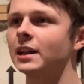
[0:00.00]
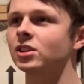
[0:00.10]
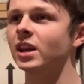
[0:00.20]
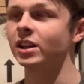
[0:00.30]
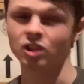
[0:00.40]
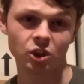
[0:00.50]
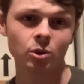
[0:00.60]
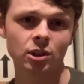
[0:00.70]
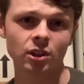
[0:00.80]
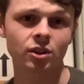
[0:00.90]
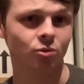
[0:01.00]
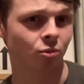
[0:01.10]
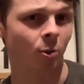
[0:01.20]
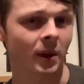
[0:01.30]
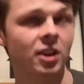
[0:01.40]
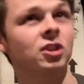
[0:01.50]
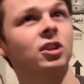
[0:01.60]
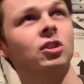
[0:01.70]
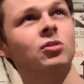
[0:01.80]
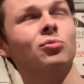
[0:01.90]
It's useless rubbish,
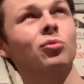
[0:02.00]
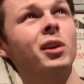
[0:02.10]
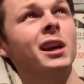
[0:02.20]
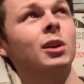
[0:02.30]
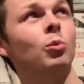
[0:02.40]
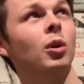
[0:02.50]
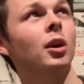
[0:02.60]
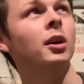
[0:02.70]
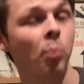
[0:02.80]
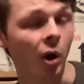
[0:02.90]
doesn't really work,